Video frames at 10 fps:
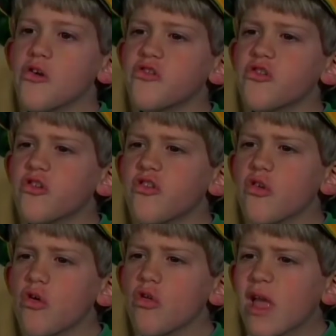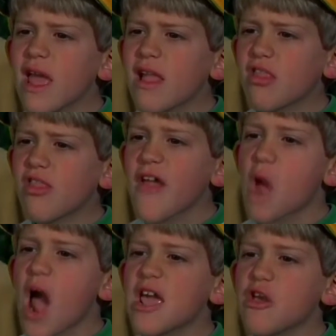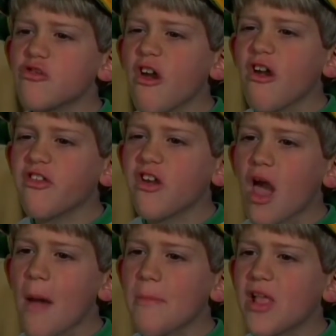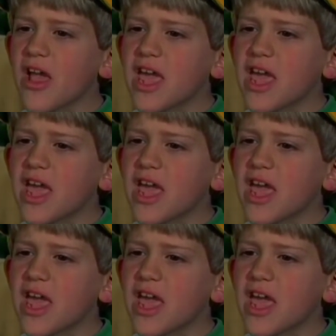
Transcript: Because you're too little, that's why. You're just a couple of